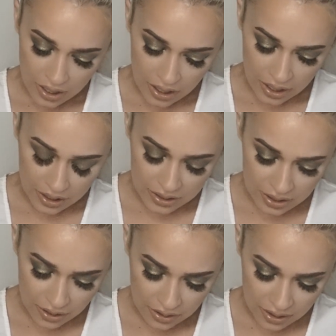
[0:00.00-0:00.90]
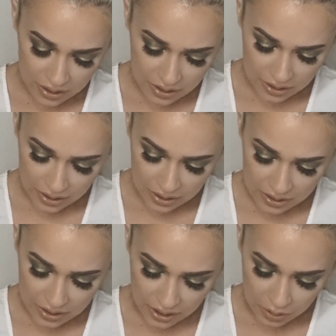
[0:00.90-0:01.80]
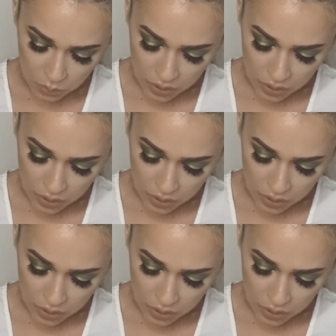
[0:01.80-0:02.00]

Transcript: and this is in